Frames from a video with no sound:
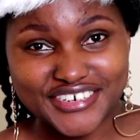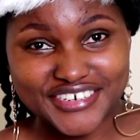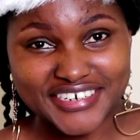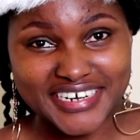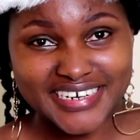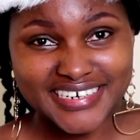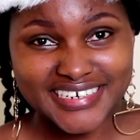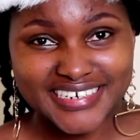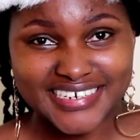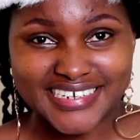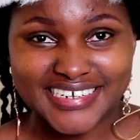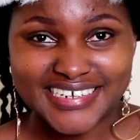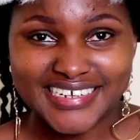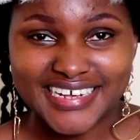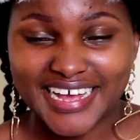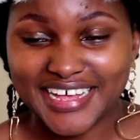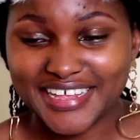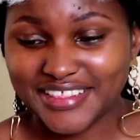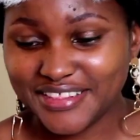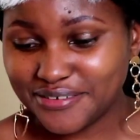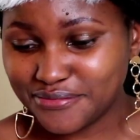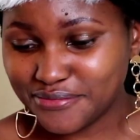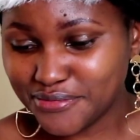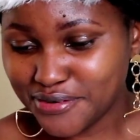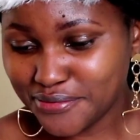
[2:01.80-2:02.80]
trendy
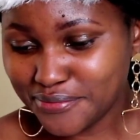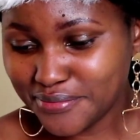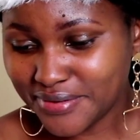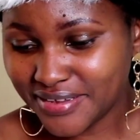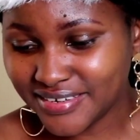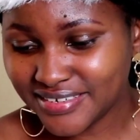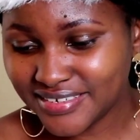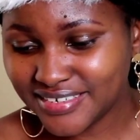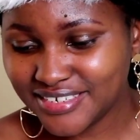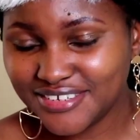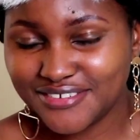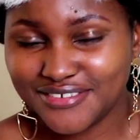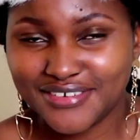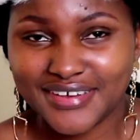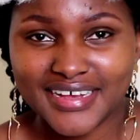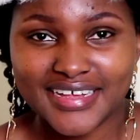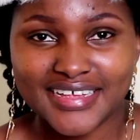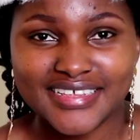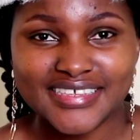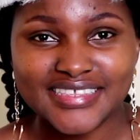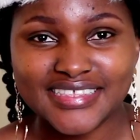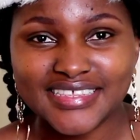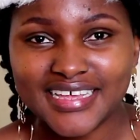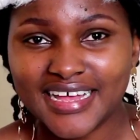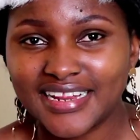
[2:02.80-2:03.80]
at the moment. You
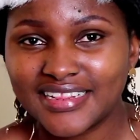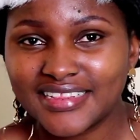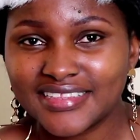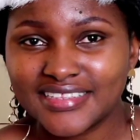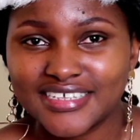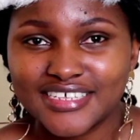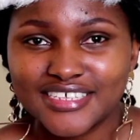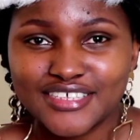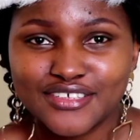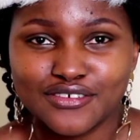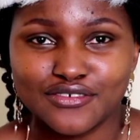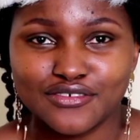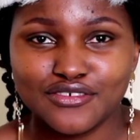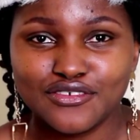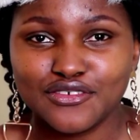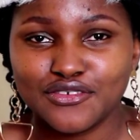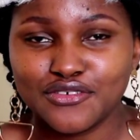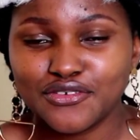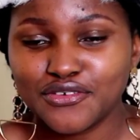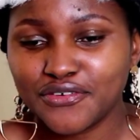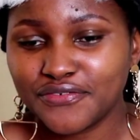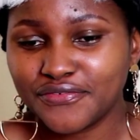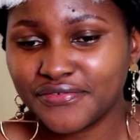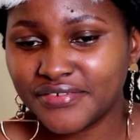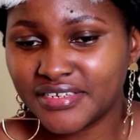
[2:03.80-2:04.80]
can style this on your
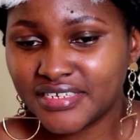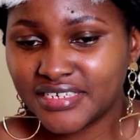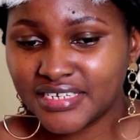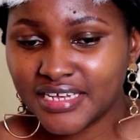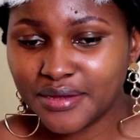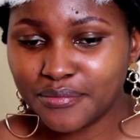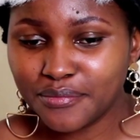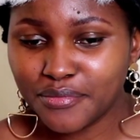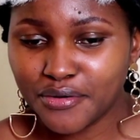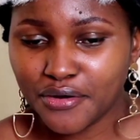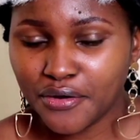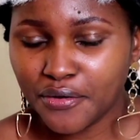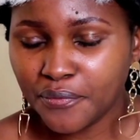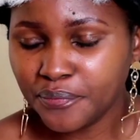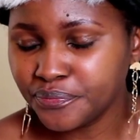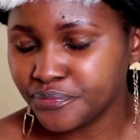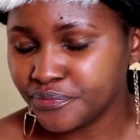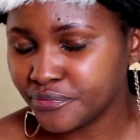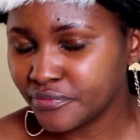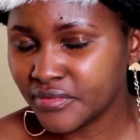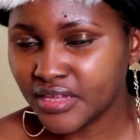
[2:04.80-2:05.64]
coffee table,